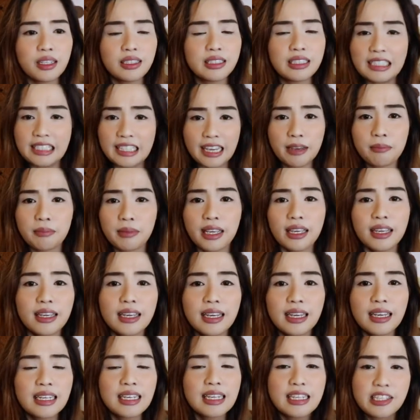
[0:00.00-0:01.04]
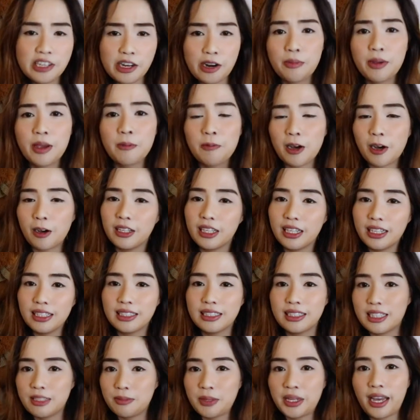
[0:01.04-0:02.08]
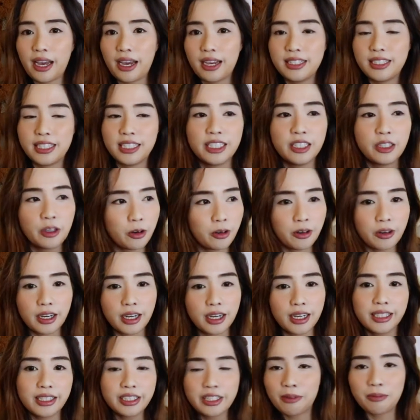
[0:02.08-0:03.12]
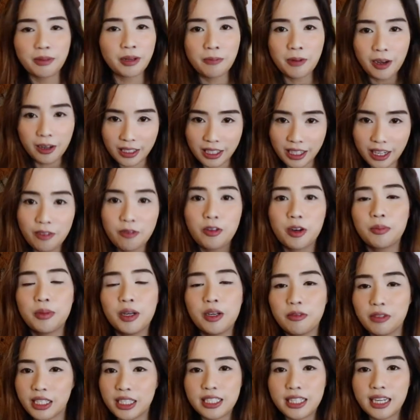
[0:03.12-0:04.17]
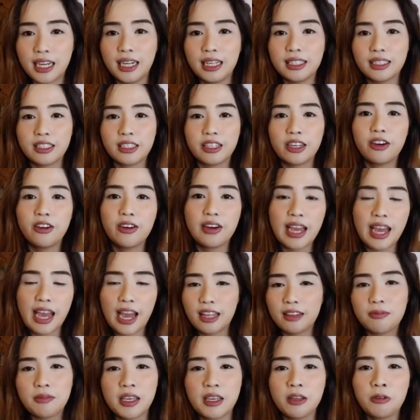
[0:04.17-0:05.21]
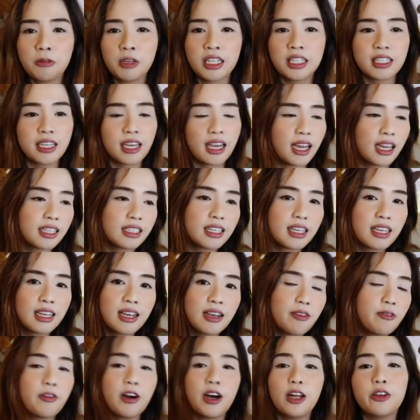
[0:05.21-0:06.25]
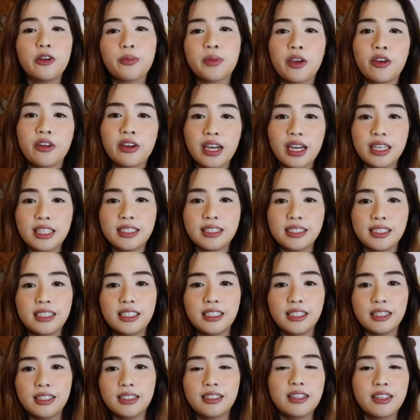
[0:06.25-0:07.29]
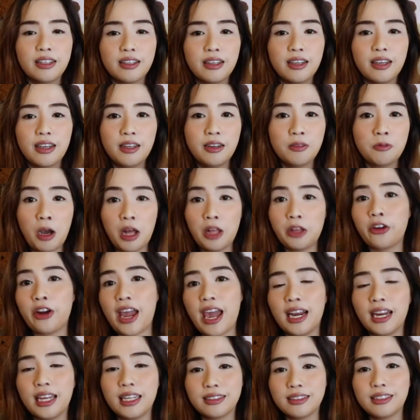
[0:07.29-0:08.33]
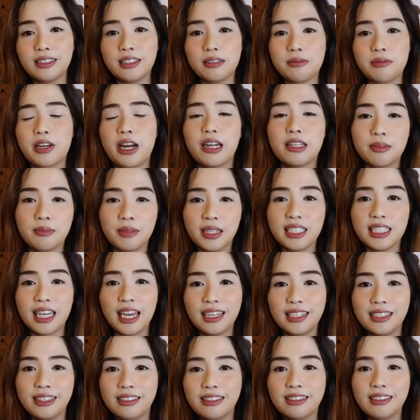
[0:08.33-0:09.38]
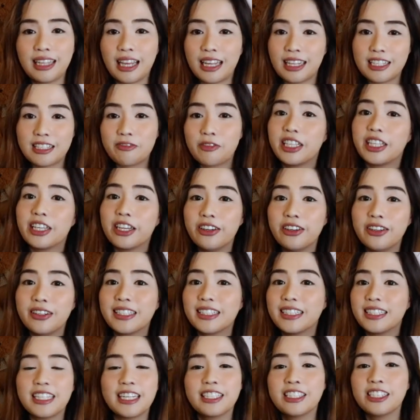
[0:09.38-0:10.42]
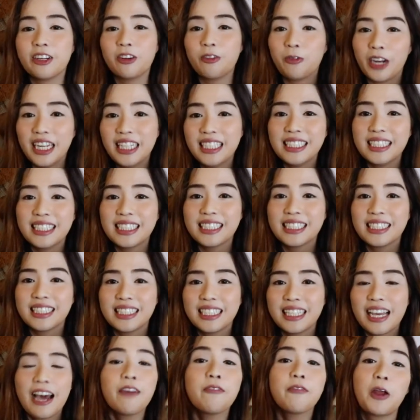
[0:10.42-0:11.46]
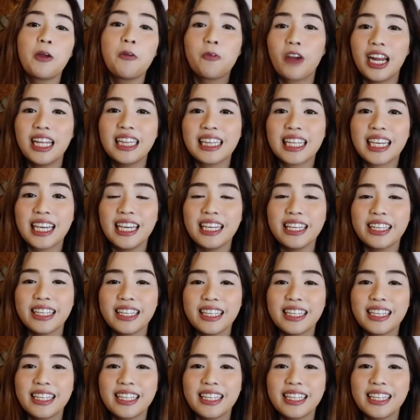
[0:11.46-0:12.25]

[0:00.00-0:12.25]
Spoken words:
DM me. Charmaine Paula, that's my IG. Or Charmaine Paula for my WeChat, you know. Add me in WeChat. Follow me on IG. And while you're at it, subscribe to my channel. Like this video. Share to your friends. I'm very friendly.